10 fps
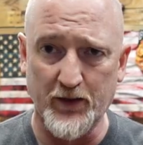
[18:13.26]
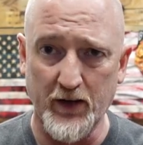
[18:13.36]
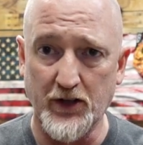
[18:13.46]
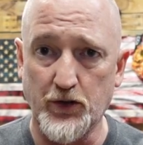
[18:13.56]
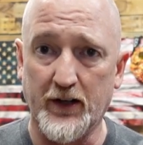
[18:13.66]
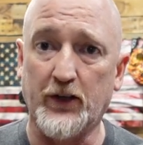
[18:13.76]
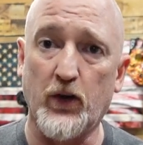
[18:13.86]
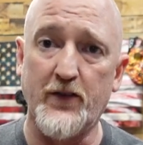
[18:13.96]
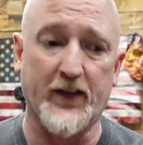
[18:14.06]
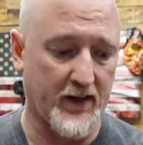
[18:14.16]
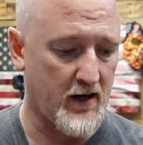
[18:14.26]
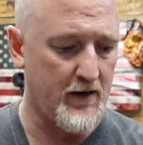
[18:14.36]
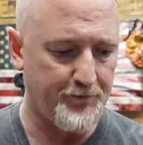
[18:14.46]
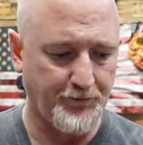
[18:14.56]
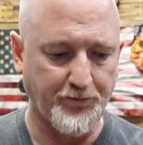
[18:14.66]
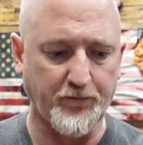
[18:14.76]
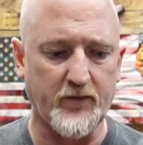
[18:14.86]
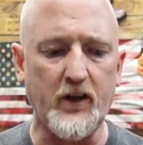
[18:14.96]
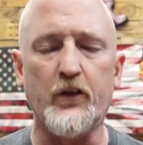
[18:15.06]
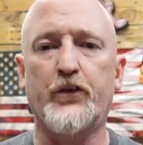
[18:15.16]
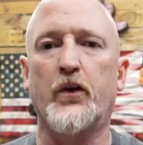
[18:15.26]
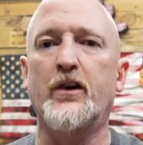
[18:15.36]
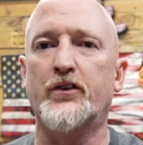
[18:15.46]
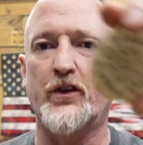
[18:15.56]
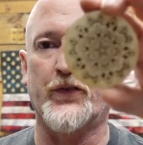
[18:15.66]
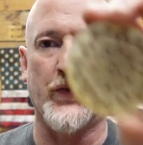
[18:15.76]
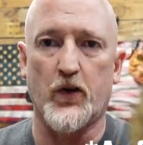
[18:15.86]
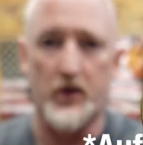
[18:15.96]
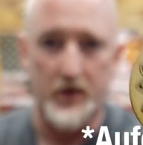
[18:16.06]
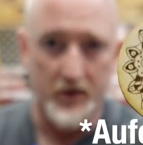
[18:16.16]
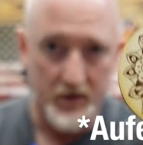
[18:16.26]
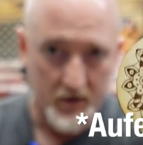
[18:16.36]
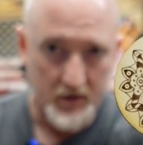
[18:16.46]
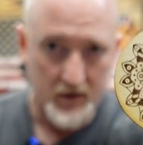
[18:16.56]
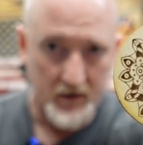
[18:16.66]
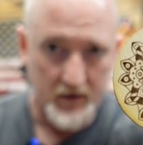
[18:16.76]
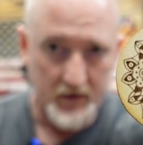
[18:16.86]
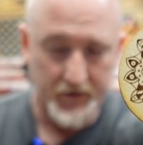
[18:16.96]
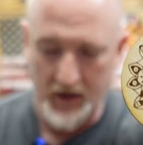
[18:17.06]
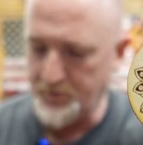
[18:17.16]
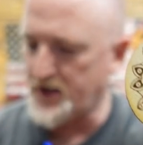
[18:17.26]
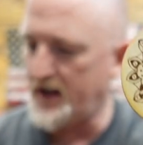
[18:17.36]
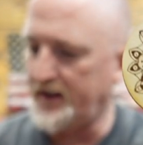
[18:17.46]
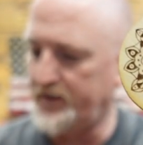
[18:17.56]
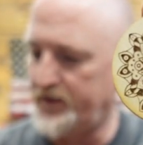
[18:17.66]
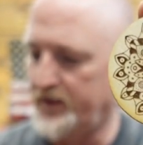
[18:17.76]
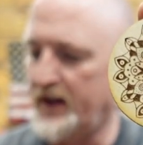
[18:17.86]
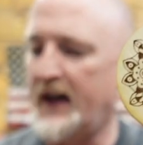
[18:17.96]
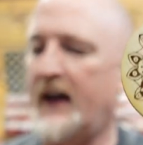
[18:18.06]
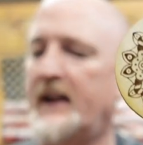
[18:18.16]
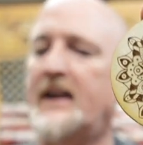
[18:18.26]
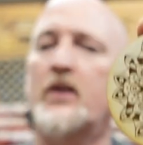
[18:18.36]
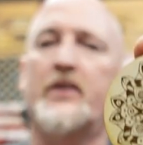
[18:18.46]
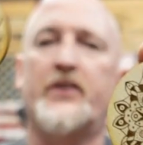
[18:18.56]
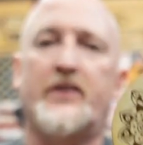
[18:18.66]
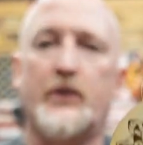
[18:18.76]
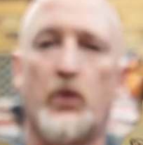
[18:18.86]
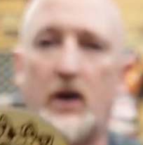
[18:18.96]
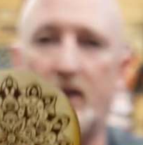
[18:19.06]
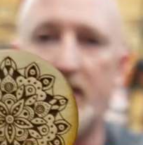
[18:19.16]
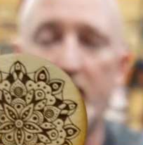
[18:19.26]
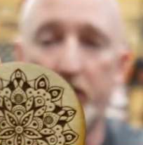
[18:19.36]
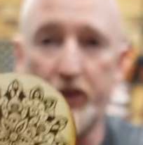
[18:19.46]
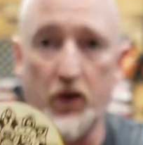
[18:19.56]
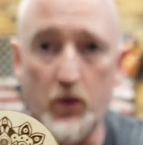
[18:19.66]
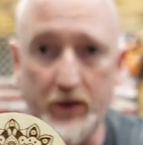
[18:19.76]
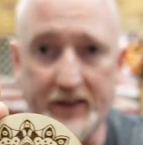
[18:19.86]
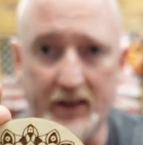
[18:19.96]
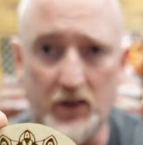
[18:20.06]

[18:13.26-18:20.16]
So I'm gonna do an engrave and a cut. So here's the refer, same settings, and here is a D1. So we did get a